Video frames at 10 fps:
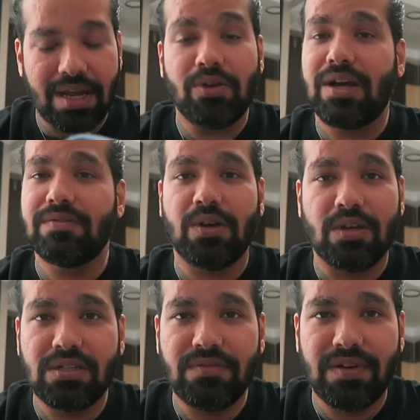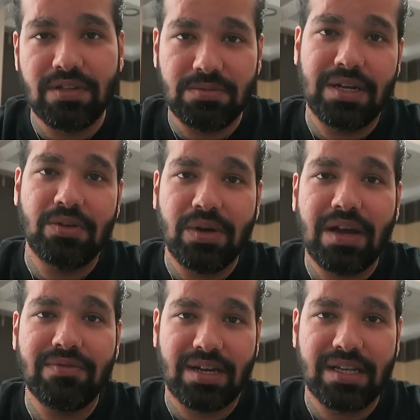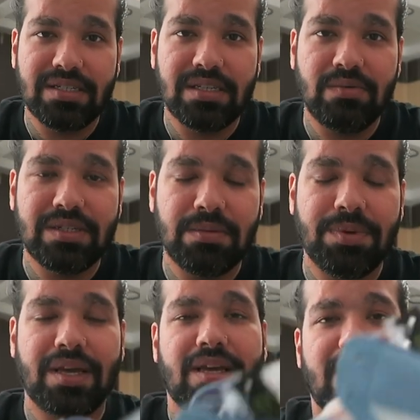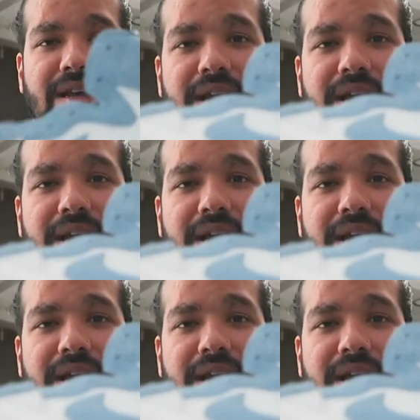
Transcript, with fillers: I don't have the lost and founds, but I do have the Nigel Sylvester pair.